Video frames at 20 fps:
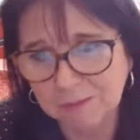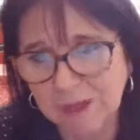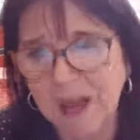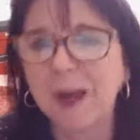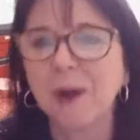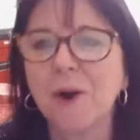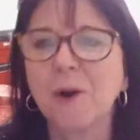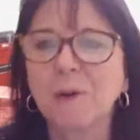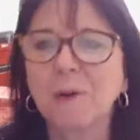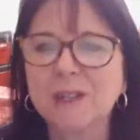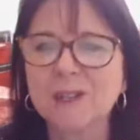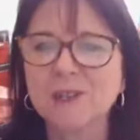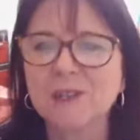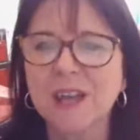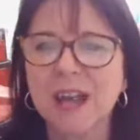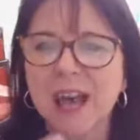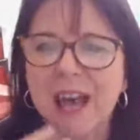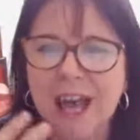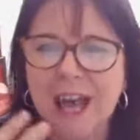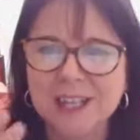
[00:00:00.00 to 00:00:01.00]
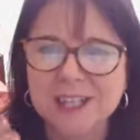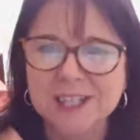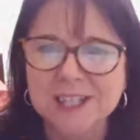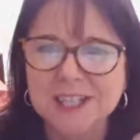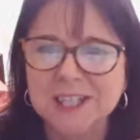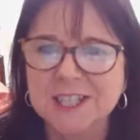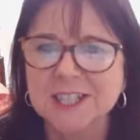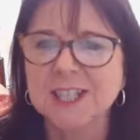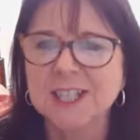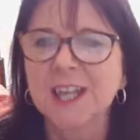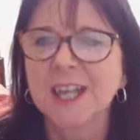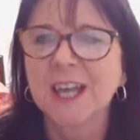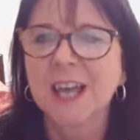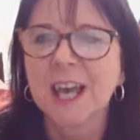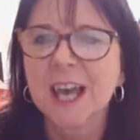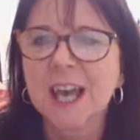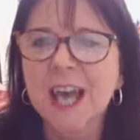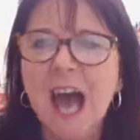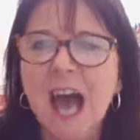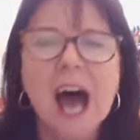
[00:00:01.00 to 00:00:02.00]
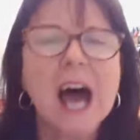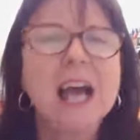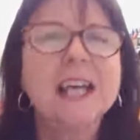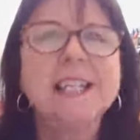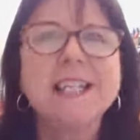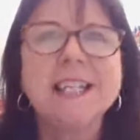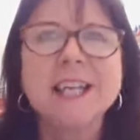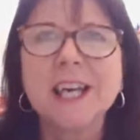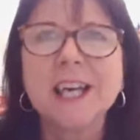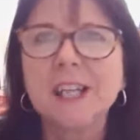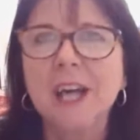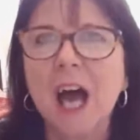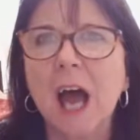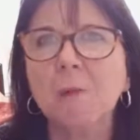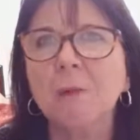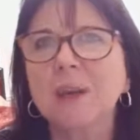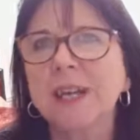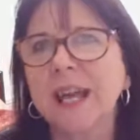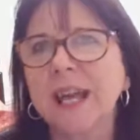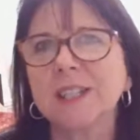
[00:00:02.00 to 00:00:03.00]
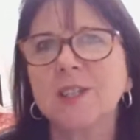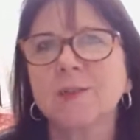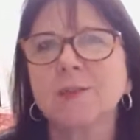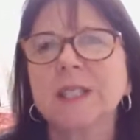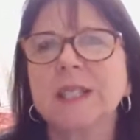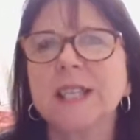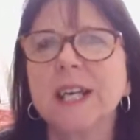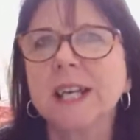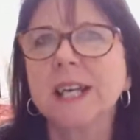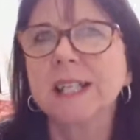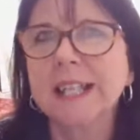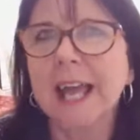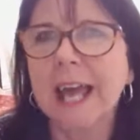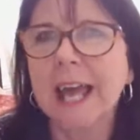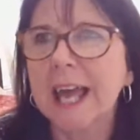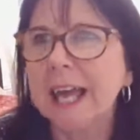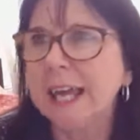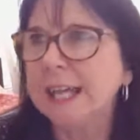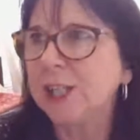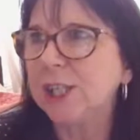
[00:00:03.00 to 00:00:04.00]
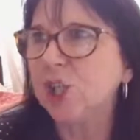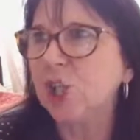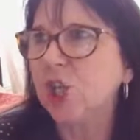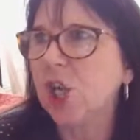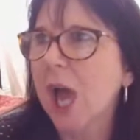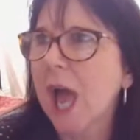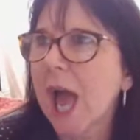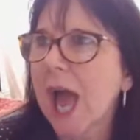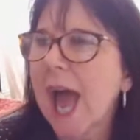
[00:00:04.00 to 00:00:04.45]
I always had this idea that I would get to a certain age